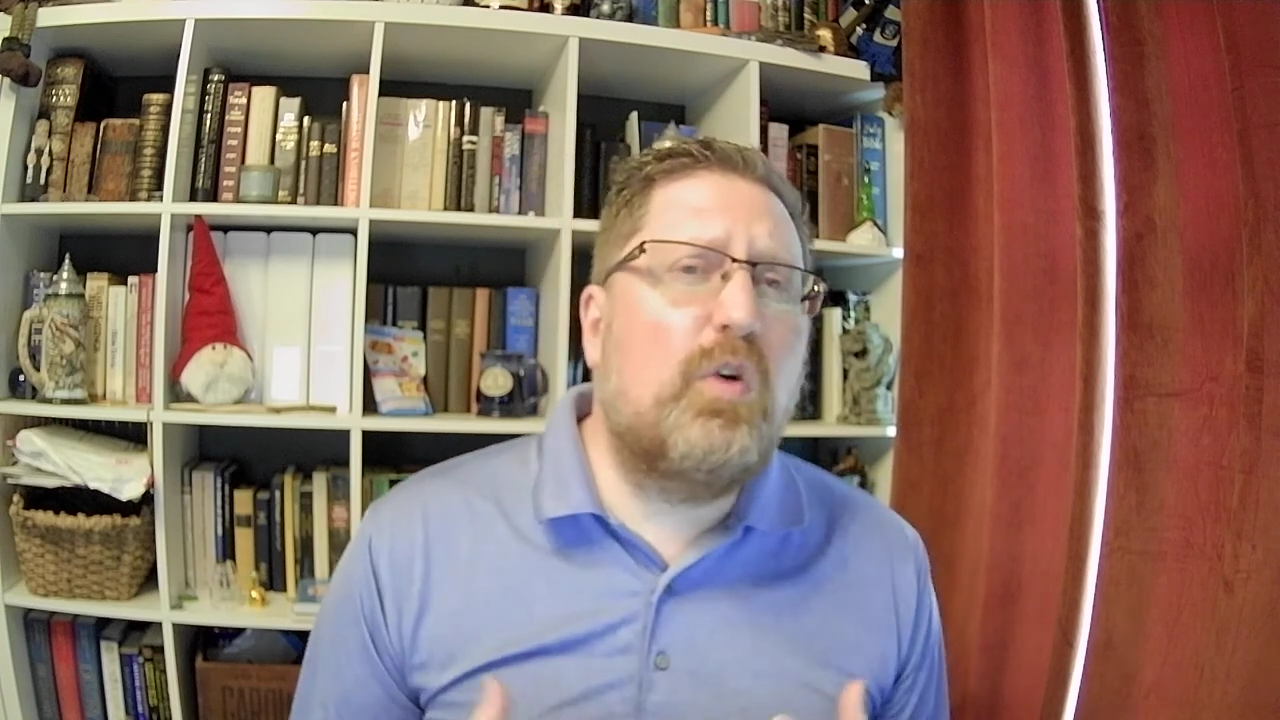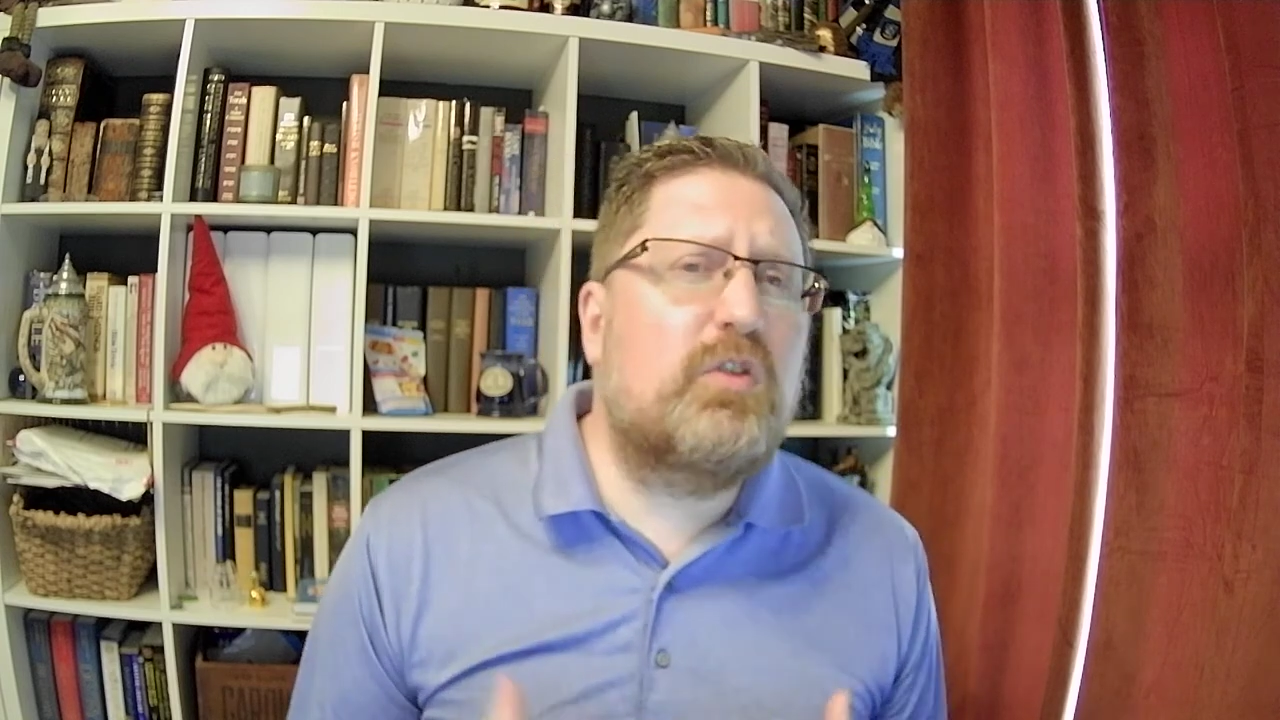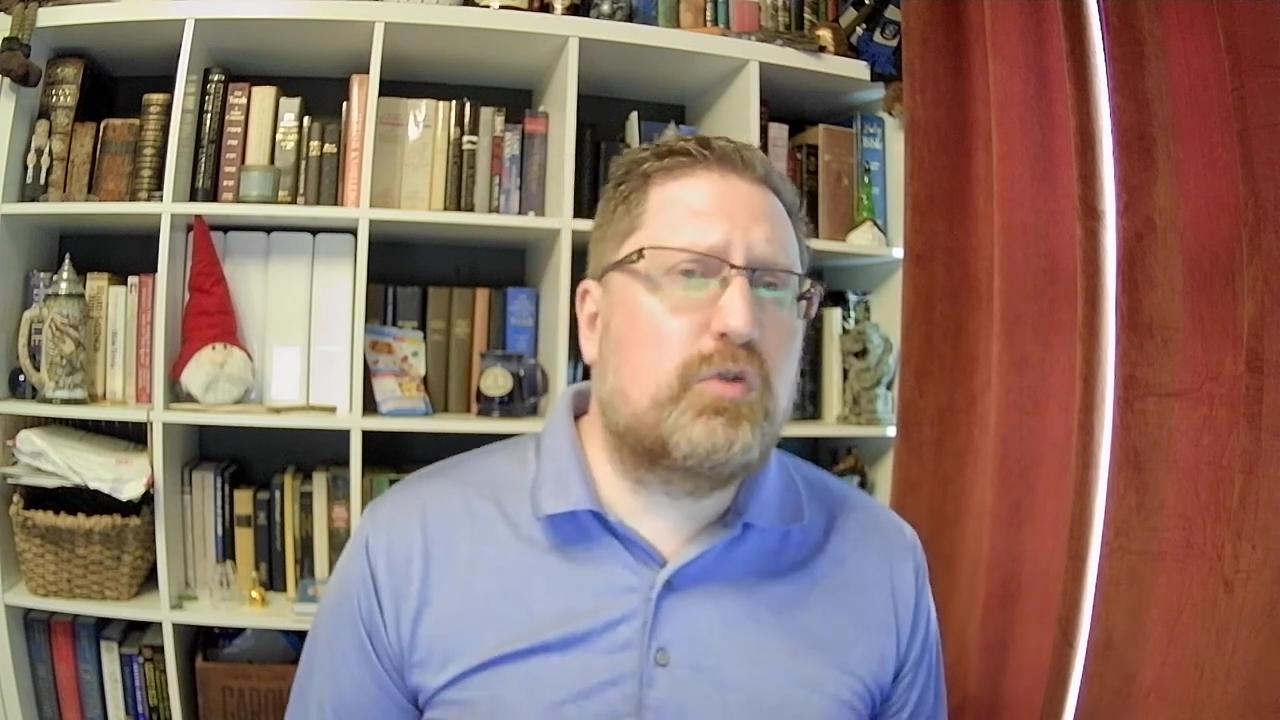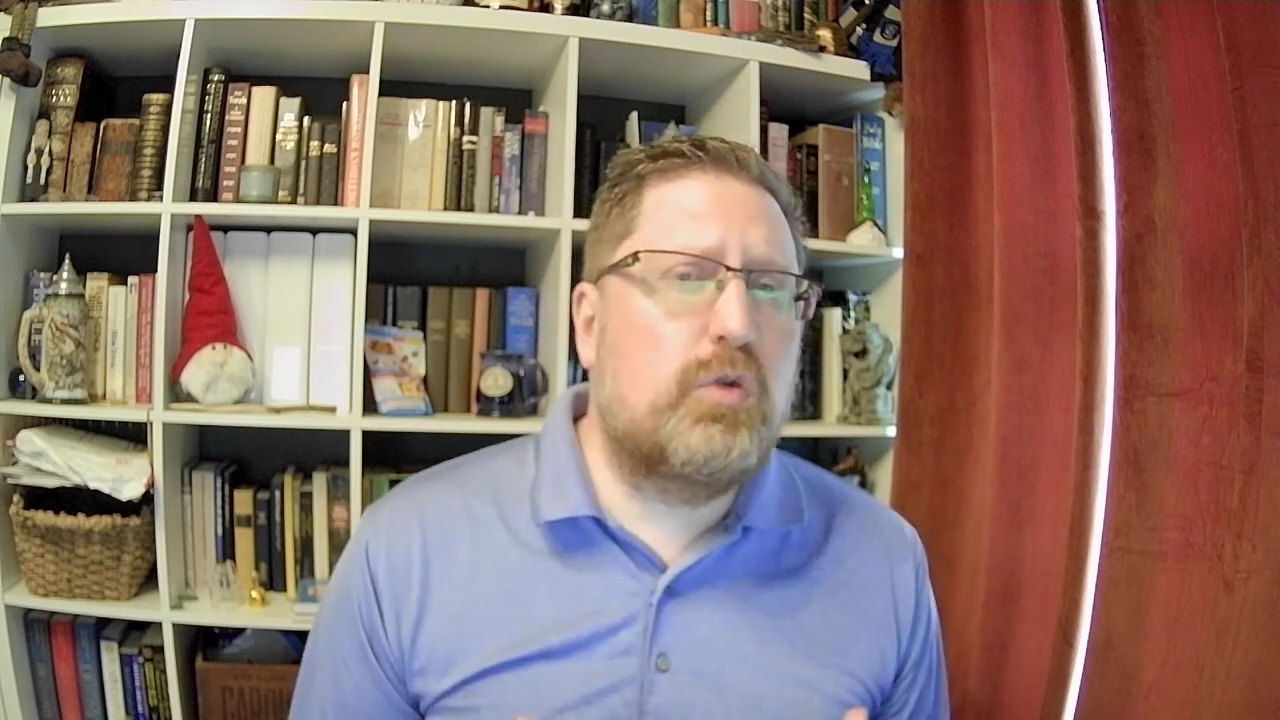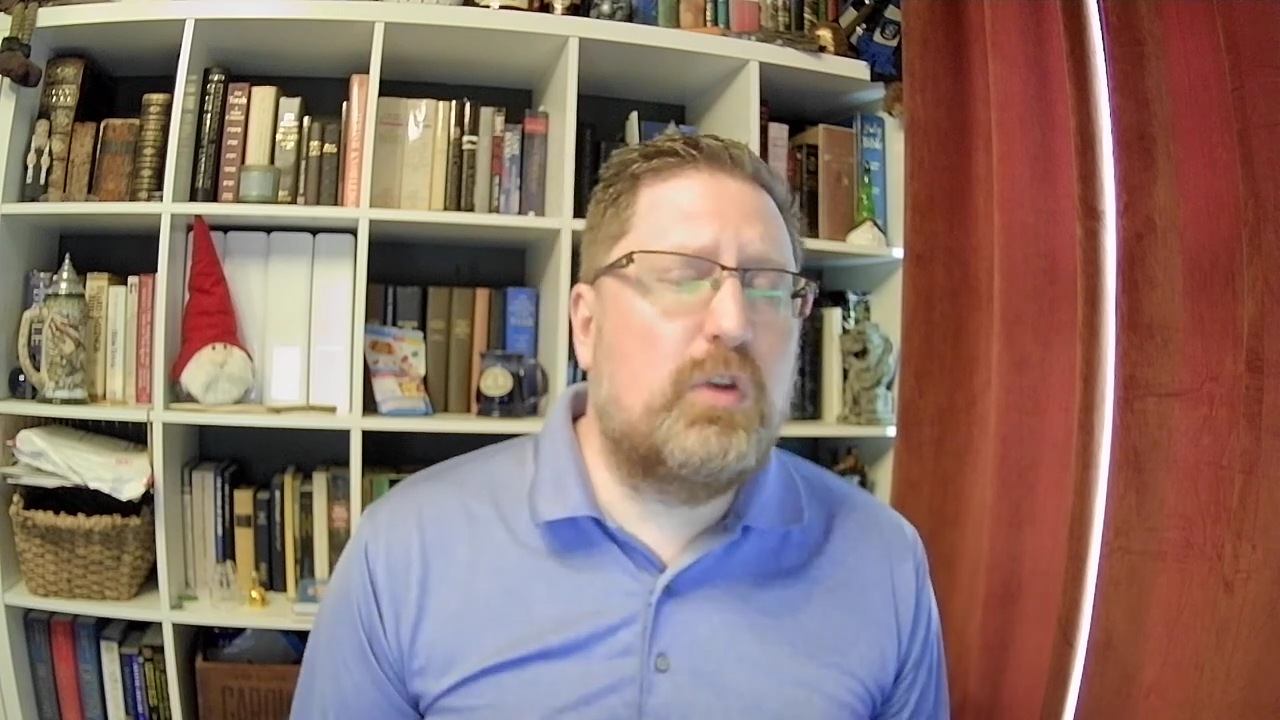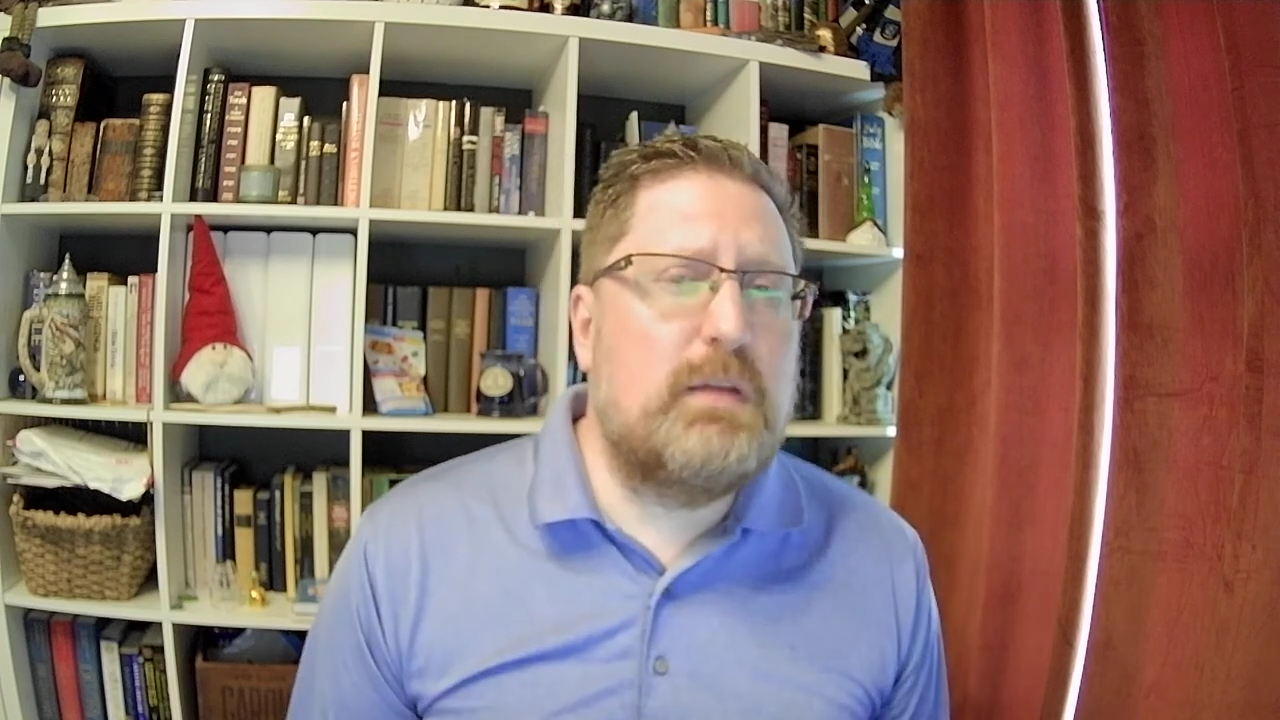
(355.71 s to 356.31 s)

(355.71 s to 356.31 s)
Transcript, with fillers: truly